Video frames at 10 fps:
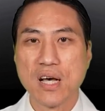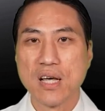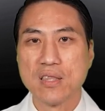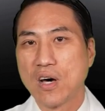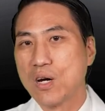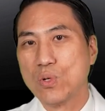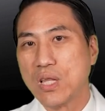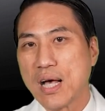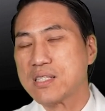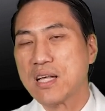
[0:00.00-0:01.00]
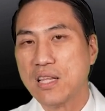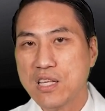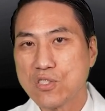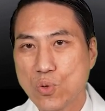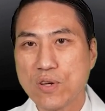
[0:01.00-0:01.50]
I thought it would last at
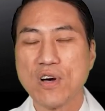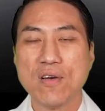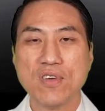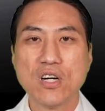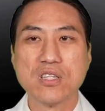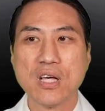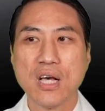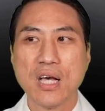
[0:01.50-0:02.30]
least 3 to 5 years.